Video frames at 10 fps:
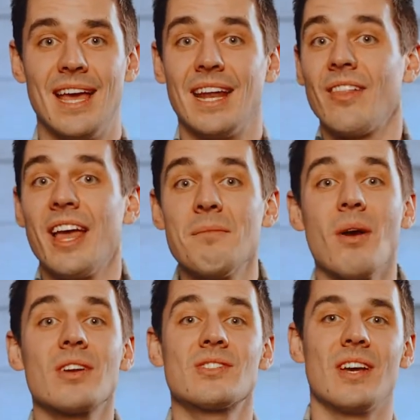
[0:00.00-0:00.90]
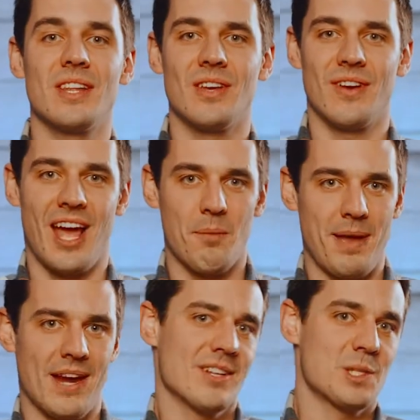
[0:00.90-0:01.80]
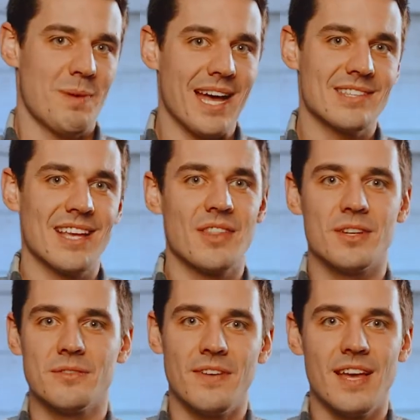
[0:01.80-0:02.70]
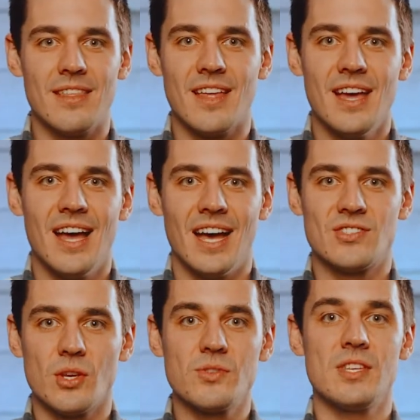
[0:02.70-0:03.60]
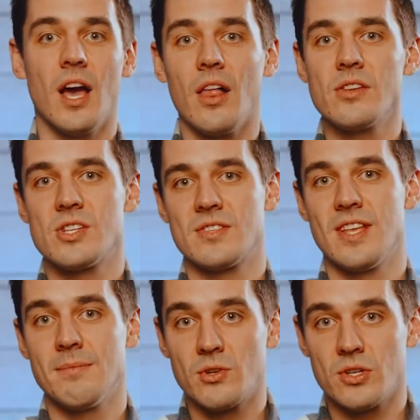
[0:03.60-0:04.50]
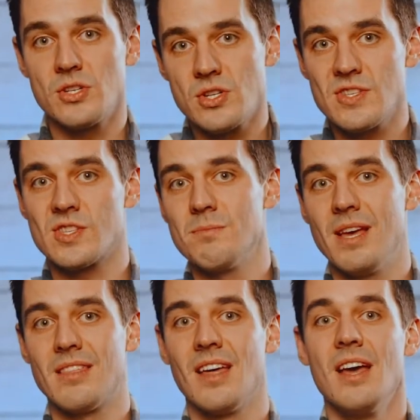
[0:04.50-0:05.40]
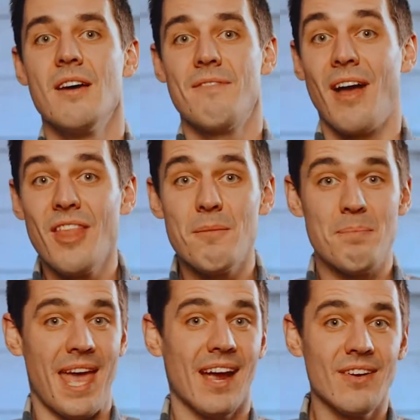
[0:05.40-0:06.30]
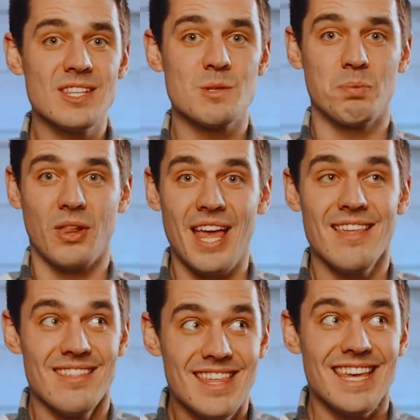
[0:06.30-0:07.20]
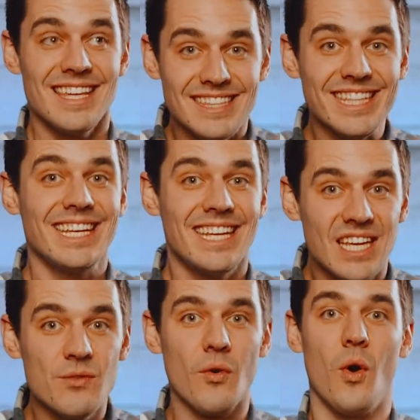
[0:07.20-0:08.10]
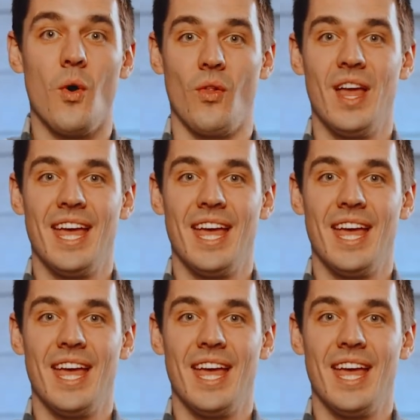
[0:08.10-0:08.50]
In a landmark study on how parents pass down their faith, a sociologist named Christian Smith found that parents play the leading role